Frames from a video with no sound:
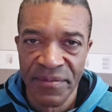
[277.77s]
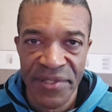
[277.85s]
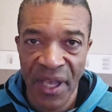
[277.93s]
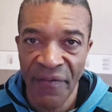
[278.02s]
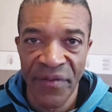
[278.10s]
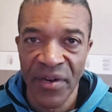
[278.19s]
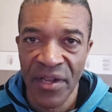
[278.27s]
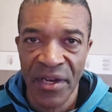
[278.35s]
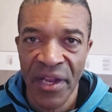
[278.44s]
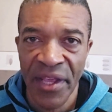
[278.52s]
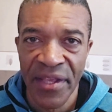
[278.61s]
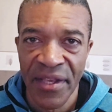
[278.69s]

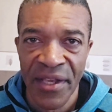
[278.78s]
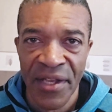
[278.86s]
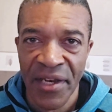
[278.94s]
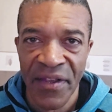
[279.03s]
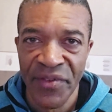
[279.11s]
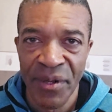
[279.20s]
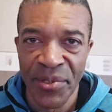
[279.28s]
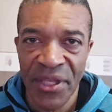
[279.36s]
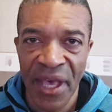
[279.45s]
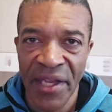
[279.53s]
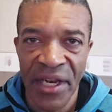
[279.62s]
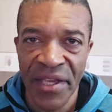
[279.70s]
definitely lived up to
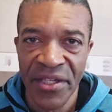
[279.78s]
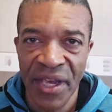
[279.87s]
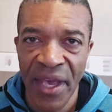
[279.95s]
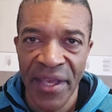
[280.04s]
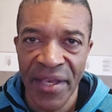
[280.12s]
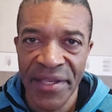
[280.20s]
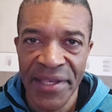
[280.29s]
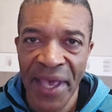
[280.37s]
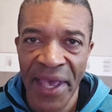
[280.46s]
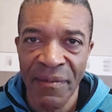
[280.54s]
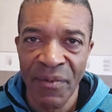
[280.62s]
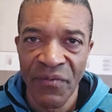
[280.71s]
that cliche, a
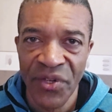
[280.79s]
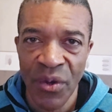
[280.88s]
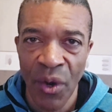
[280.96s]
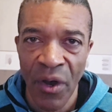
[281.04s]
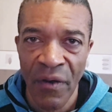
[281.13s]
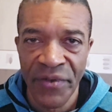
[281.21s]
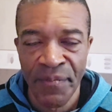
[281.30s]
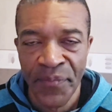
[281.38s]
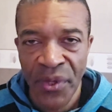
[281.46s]
game of two halves.